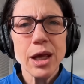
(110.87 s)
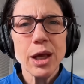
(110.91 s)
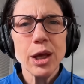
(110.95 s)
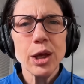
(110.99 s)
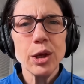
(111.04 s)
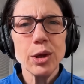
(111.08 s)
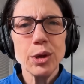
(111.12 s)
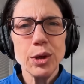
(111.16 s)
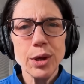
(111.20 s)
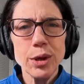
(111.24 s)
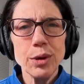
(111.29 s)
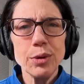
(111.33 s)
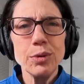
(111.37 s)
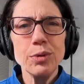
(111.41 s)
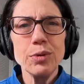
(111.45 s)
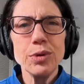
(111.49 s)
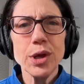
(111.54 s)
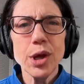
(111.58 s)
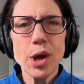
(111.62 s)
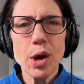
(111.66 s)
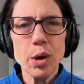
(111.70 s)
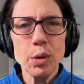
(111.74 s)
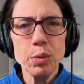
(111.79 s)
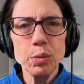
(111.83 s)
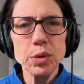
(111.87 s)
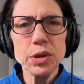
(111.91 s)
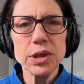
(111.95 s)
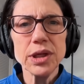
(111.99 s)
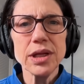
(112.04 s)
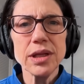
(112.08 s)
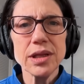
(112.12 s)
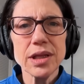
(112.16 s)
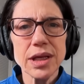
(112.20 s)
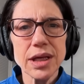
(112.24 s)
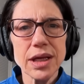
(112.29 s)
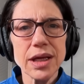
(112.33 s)
You know, the only
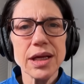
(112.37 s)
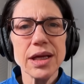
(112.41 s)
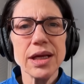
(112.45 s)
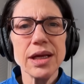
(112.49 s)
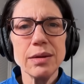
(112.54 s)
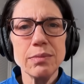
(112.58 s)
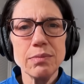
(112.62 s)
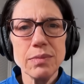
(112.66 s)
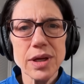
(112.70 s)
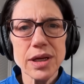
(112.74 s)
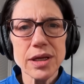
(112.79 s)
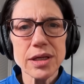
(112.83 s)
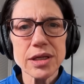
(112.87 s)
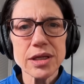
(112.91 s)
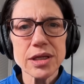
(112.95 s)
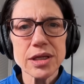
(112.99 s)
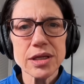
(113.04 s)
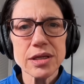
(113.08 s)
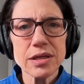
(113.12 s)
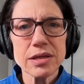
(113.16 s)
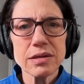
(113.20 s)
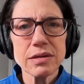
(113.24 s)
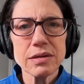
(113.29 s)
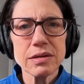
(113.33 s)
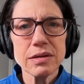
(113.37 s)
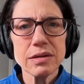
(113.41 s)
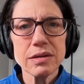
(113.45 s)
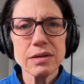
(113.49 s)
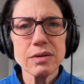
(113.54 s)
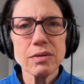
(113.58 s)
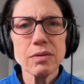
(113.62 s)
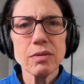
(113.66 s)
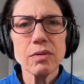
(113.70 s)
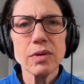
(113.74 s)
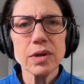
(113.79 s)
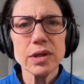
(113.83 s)
thing he missed
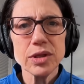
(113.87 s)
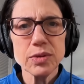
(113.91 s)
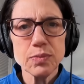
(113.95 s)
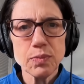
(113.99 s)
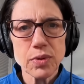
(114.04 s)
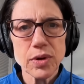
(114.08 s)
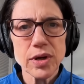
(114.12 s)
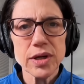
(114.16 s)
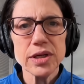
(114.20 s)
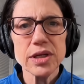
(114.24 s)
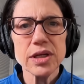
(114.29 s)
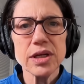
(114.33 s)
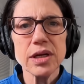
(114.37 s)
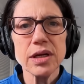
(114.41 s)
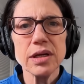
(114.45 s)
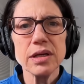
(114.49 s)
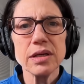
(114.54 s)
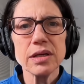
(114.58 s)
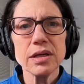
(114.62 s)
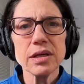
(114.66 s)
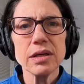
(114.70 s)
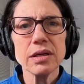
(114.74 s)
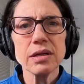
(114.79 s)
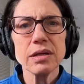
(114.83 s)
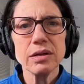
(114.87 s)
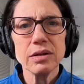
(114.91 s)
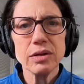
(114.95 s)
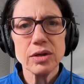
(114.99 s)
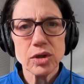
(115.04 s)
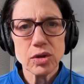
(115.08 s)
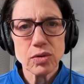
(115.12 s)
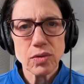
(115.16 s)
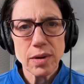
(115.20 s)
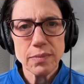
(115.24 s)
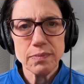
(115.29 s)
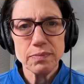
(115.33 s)
was President
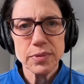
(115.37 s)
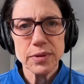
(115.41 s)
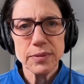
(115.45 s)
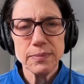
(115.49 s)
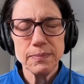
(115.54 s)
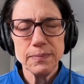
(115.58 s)
Trump.